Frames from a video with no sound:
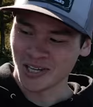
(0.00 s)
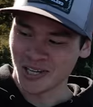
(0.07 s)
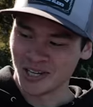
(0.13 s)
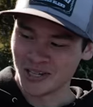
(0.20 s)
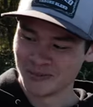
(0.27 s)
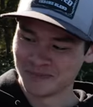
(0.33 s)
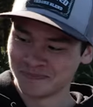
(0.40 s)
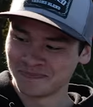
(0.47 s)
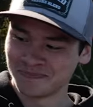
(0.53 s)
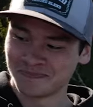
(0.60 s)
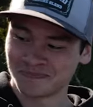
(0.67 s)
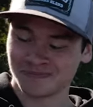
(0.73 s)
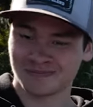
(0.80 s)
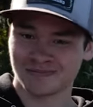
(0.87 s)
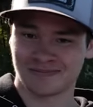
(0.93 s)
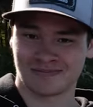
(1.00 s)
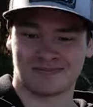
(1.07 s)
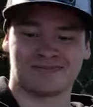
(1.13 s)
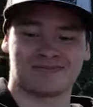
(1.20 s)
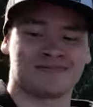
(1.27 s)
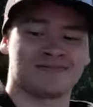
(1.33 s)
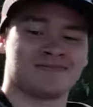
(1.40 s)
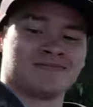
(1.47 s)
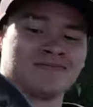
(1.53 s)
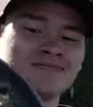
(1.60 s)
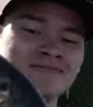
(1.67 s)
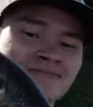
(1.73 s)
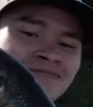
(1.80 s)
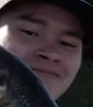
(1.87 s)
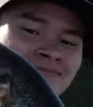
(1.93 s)
Yeah, long arm that fish.
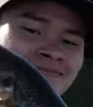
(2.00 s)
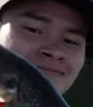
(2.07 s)
Make it look